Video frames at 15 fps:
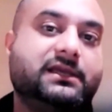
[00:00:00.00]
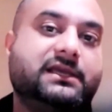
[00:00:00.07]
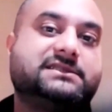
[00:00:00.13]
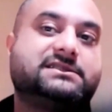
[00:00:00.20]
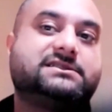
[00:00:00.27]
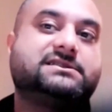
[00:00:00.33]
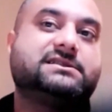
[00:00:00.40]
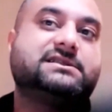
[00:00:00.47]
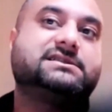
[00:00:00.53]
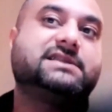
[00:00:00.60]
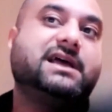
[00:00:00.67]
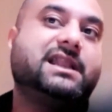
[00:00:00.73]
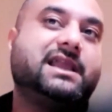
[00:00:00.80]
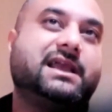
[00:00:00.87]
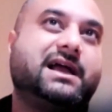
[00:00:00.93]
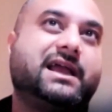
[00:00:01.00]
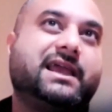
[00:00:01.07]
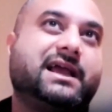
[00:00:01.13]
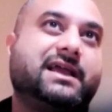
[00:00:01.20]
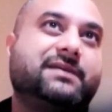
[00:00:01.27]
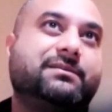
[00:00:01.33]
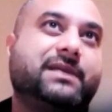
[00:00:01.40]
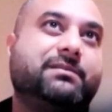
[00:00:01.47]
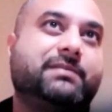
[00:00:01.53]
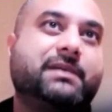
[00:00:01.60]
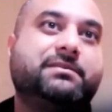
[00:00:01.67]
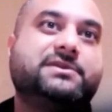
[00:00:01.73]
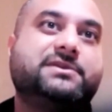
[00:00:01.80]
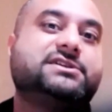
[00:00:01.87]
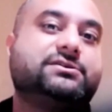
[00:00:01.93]
It's not like my
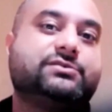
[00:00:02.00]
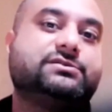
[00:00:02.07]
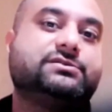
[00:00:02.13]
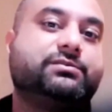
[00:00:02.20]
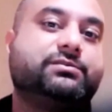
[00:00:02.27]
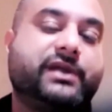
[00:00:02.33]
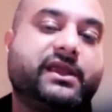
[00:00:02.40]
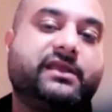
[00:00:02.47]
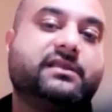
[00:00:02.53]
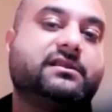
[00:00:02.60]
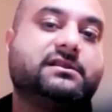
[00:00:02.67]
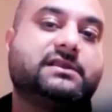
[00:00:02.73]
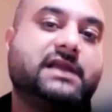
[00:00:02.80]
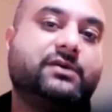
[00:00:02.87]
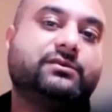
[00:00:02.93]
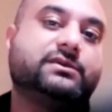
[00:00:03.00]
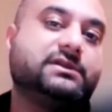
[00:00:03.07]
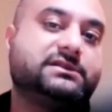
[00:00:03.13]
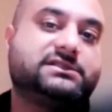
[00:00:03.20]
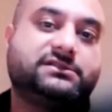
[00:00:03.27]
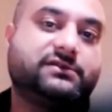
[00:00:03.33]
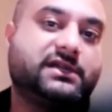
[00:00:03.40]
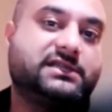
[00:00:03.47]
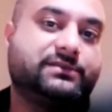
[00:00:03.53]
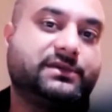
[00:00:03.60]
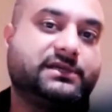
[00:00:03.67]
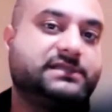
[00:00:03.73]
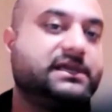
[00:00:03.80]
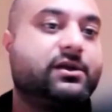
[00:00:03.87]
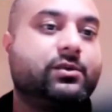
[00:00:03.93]
mission was to bring down the stress,
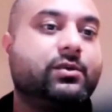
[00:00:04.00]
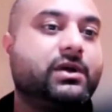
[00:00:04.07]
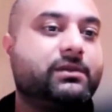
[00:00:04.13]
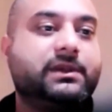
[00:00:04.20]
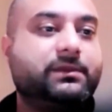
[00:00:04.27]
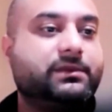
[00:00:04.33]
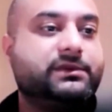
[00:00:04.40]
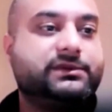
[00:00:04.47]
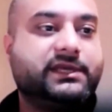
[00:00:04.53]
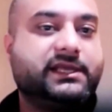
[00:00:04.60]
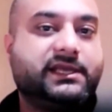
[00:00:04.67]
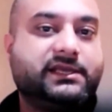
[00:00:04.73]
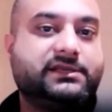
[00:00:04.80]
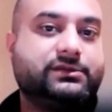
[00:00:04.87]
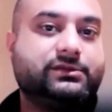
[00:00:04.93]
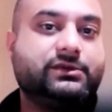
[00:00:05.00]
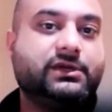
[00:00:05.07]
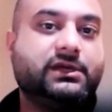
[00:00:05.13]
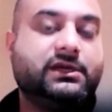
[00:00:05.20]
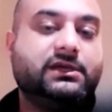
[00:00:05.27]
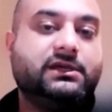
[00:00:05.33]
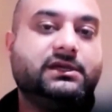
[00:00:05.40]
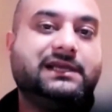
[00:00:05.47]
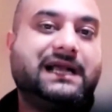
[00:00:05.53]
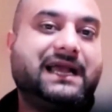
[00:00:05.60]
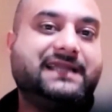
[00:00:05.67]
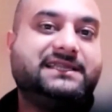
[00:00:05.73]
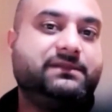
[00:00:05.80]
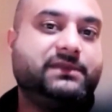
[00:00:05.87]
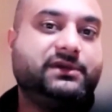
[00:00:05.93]
because I don't want people to get into
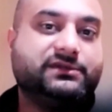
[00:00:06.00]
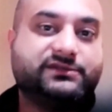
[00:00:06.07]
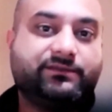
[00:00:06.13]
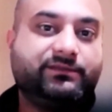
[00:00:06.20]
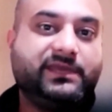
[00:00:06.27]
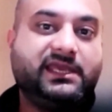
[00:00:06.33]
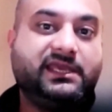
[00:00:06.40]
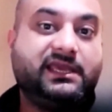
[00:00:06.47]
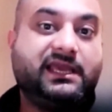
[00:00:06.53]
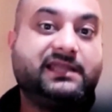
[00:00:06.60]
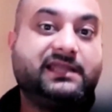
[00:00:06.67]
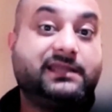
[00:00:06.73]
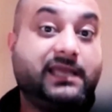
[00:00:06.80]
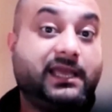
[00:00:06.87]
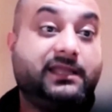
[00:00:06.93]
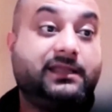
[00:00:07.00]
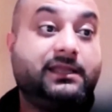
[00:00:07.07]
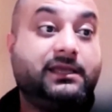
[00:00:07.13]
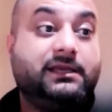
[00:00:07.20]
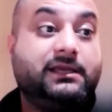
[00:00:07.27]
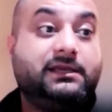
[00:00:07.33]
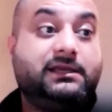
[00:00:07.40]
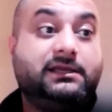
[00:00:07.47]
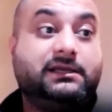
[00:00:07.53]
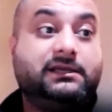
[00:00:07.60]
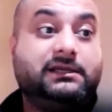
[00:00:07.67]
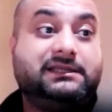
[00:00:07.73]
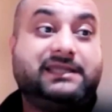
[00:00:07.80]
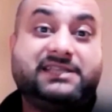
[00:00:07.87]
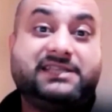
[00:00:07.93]
IT because of me and then
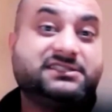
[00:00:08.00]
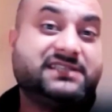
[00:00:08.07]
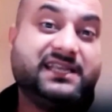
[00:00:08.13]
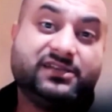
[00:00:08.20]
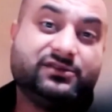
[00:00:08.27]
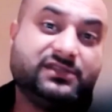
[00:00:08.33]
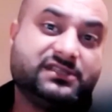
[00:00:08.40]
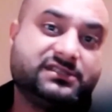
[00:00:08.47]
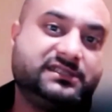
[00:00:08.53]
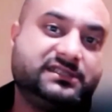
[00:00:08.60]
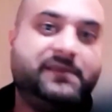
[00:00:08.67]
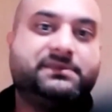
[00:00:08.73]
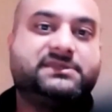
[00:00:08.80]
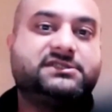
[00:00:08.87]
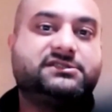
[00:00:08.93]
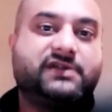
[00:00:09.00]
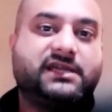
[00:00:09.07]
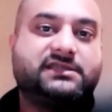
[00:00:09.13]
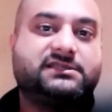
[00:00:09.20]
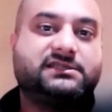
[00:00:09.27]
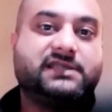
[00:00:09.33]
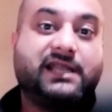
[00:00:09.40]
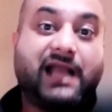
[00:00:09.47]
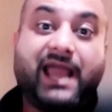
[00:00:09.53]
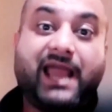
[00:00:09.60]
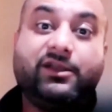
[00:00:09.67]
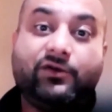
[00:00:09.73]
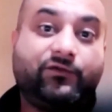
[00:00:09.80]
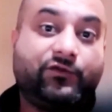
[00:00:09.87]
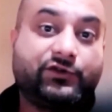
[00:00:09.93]
they just get into this deep stress that I
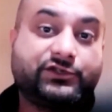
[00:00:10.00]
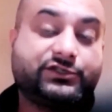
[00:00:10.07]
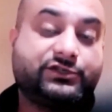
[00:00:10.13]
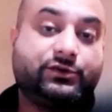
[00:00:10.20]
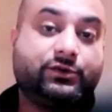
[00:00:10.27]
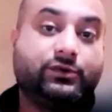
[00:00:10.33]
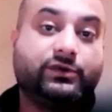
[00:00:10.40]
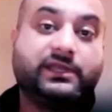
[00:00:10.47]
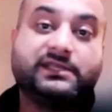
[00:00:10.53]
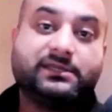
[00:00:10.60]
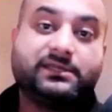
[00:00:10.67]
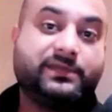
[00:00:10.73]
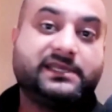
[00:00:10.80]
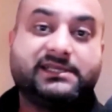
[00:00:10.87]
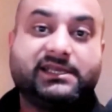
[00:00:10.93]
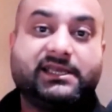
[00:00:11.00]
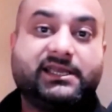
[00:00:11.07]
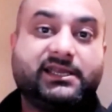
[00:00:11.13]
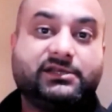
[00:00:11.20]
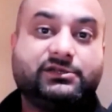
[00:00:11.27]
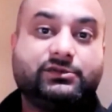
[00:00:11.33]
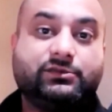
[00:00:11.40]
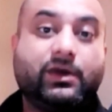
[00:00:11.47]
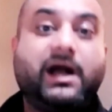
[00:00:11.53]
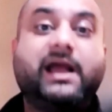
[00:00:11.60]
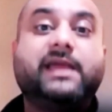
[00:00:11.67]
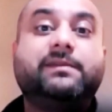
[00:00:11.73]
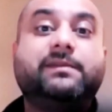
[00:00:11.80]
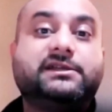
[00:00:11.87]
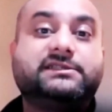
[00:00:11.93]
know for sure that somebody's going to get into.
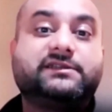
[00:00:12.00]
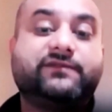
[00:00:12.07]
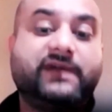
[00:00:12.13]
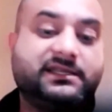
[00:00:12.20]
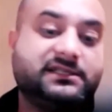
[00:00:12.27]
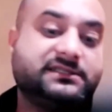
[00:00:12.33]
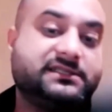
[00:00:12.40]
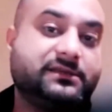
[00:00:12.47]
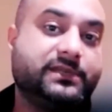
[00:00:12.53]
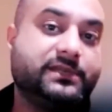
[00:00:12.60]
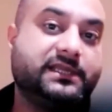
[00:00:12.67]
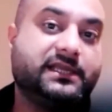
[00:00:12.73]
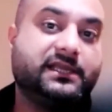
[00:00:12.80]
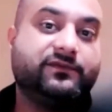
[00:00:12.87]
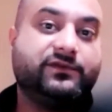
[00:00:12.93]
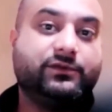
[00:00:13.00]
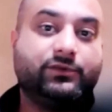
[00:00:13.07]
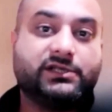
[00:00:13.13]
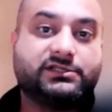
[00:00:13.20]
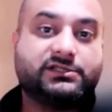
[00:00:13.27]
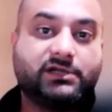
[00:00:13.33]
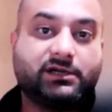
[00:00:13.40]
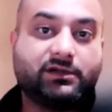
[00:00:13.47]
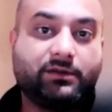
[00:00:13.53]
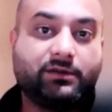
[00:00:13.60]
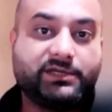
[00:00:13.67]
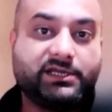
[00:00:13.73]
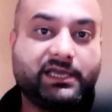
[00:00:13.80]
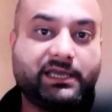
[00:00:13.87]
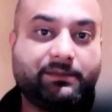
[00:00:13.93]
Why? Because if I tell somebody that if you want to start
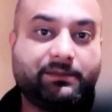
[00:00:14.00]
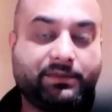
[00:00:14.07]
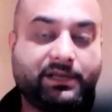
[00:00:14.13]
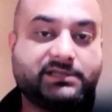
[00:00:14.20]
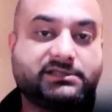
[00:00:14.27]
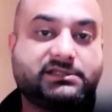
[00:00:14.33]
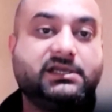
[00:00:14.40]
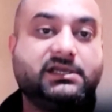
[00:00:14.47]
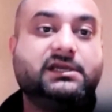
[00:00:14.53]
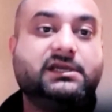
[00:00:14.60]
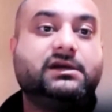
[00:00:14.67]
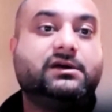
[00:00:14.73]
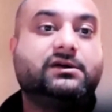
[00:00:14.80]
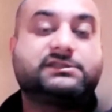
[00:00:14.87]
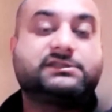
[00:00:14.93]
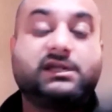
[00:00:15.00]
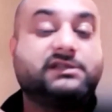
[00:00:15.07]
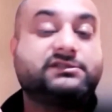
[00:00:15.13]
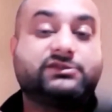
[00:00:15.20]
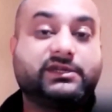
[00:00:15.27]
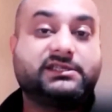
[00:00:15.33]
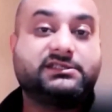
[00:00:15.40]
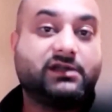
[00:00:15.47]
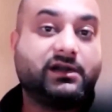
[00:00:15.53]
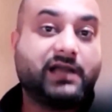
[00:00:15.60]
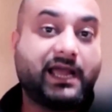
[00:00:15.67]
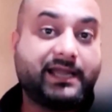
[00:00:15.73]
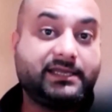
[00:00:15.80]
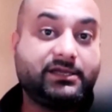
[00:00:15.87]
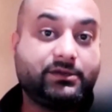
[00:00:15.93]
CompTIA A+ or start
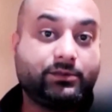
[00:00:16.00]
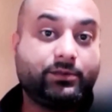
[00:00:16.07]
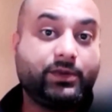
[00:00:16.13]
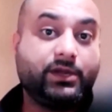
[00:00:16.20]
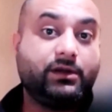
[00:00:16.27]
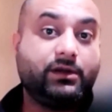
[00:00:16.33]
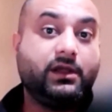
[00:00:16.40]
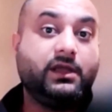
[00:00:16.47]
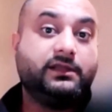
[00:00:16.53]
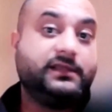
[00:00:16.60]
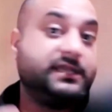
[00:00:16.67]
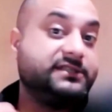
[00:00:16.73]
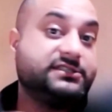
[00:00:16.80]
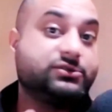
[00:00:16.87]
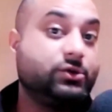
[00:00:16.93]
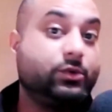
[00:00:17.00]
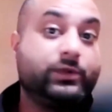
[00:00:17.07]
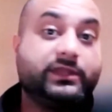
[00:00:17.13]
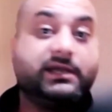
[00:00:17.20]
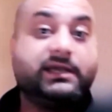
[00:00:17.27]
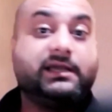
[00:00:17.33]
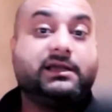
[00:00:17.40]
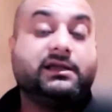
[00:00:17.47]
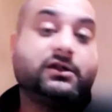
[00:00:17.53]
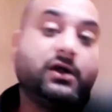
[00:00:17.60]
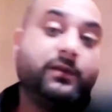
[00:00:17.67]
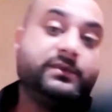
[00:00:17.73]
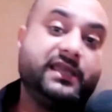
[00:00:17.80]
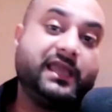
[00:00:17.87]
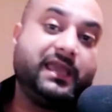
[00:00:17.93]
IT career, then just go with the
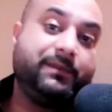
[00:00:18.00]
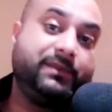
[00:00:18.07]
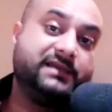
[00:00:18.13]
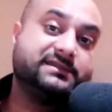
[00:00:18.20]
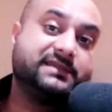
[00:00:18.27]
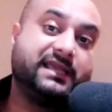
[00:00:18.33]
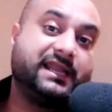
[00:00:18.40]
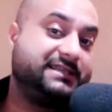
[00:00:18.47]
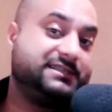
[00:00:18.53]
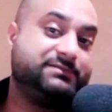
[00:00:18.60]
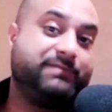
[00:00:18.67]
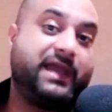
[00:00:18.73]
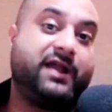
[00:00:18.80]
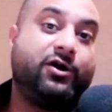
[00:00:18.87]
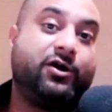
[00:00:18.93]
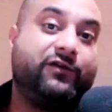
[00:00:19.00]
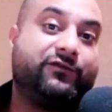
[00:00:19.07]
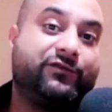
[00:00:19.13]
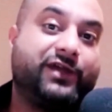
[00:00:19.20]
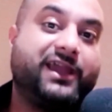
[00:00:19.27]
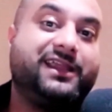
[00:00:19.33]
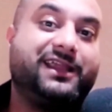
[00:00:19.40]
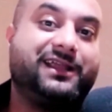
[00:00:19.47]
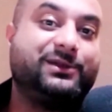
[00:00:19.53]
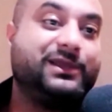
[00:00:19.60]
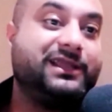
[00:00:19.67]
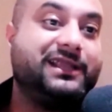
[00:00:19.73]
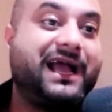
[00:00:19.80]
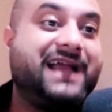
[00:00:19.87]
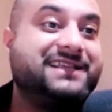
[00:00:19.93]
CompTIA A+, and I just back off, right?
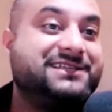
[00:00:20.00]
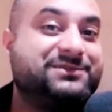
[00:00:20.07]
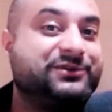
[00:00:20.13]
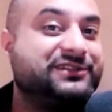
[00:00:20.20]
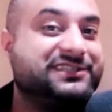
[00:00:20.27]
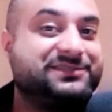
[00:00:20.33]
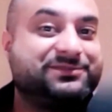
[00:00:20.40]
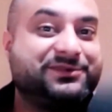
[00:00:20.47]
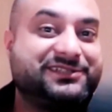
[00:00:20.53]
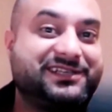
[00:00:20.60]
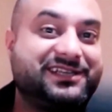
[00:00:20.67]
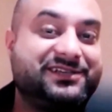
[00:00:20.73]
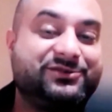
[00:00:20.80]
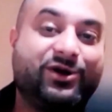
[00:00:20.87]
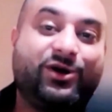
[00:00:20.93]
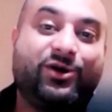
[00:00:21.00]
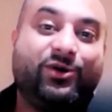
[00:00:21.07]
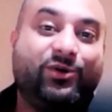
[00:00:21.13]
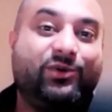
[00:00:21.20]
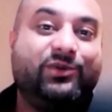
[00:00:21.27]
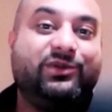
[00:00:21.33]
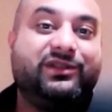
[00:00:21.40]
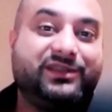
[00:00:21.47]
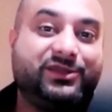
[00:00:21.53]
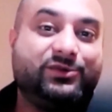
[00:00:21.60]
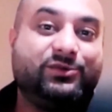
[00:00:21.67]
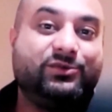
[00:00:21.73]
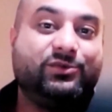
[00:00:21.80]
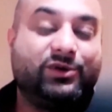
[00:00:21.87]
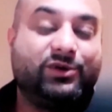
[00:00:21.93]
And I just put this person into a whole
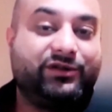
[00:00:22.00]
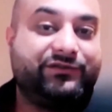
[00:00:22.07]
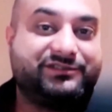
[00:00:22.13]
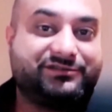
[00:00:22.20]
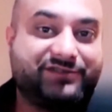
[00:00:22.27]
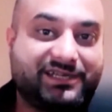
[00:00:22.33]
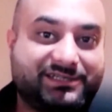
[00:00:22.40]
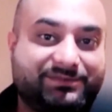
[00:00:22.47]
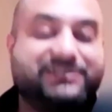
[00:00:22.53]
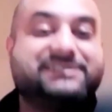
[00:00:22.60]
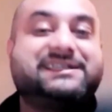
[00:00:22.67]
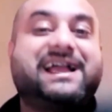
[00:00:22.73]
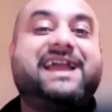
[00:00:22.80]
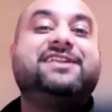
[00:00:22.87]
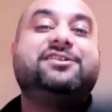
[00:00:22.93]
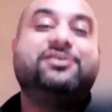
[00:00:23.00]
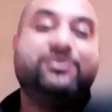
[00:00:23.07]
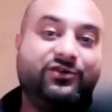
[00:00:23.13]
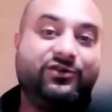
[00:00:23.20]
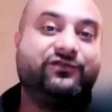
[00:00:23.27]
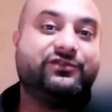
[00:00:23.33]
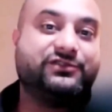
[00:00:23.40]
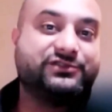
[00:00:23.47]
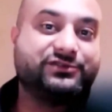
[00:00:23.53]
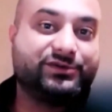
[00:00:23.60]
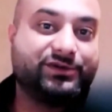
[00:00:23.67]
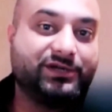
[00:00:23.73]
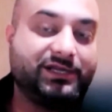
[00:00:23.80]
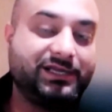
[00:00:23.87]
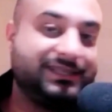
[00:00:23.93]
new world of stress, because I know for
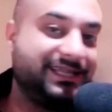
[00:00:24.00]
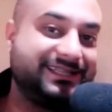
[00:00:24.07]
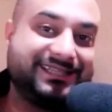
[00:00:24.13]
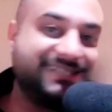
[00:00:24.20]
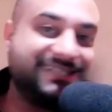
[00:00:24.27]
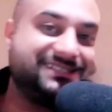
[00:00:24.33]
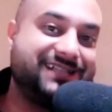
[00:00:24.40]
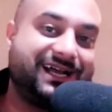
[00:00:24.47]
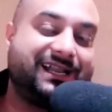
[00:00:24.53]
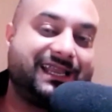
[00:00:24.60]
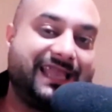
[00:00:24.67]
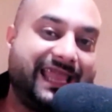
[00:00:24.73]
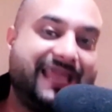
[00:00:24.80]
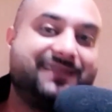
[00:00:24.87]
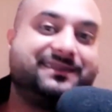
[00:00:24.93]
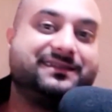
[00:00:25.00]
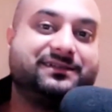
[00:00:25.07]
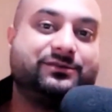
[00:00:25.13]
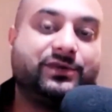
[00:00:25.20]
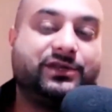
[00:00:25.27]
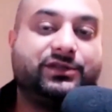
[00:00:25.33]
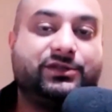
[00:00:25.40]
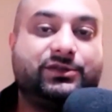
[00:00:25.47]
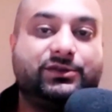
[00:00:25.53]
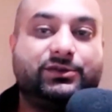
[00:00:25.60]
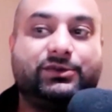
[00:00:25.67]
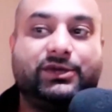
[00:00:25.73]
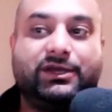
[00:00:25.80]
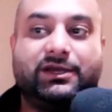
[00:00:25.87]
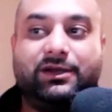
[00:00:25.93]
sure that that's not it. When
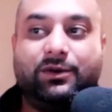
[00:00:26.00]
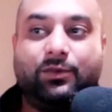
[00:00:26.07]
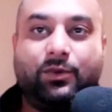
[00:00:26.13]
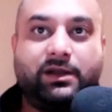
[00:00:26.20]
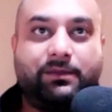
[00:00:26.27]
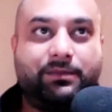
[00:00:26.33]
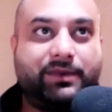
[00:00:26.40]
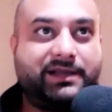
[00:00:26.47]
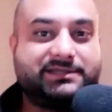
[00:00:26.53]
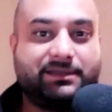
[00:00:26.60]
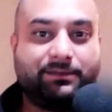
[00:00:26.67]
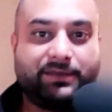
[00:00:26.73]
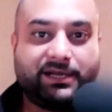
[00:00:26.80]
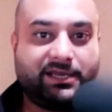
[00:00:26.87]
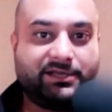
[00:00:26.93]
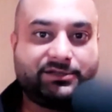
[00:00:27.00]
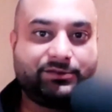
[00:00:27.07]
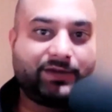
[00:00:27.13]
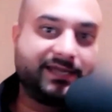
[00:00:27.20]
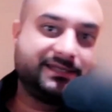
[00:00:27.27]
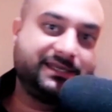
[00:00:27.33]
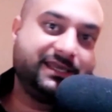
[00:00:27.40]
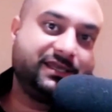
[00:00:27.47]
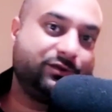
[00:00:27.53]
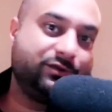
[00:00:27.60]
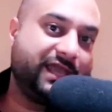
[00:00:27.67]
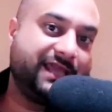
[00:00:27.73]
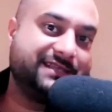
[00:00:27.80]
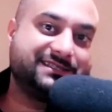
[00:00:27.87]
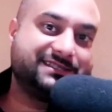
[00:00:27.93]
you want to bring somebody into IT, you
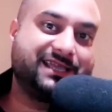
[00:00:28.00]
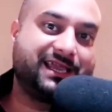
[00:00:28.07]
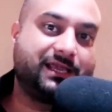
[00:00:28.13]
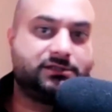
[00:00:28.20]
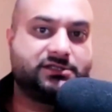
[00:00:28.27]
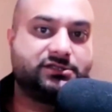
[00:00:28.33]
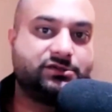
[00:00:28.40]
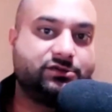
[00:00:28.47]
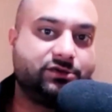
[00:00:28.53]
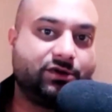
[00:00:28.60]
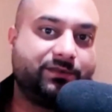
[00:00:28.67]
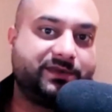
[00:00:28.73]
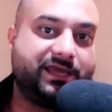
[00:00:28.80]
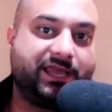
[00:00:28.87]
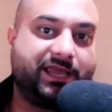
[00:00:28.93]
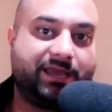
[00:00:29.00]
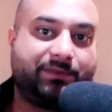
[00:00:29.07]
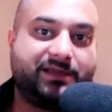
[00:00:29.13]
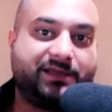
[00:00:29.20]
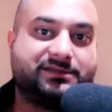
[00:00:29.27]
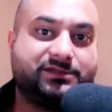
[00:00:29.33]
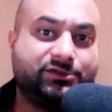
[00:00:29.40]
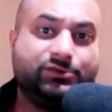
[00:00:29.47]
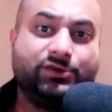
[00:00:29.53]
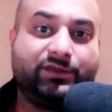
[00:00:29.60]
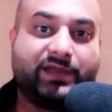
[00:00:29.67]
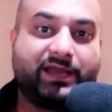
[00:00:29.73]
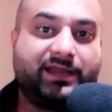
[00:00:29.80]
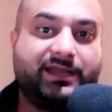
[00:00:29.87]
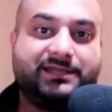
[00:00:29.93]
can't just say, just do CompTIA A+. You know
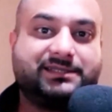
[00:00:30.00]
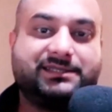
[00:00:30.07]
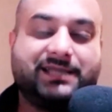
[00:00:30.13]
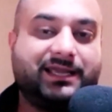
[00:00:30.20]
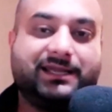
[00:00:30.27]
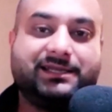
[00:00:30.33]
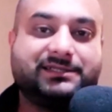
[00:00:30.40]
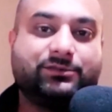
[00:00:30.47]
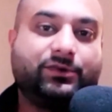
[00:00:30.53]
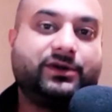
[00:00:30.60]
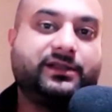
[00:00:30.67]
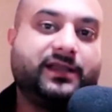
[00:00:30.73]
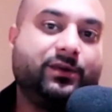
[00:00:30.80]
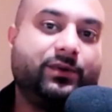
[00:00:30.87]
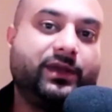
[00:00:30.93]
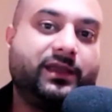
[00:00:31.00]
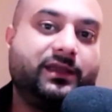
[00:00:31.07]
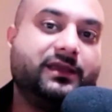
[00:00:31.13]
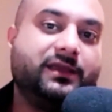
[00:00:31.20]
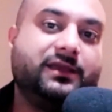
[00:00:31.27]
that. It doesn't work that way.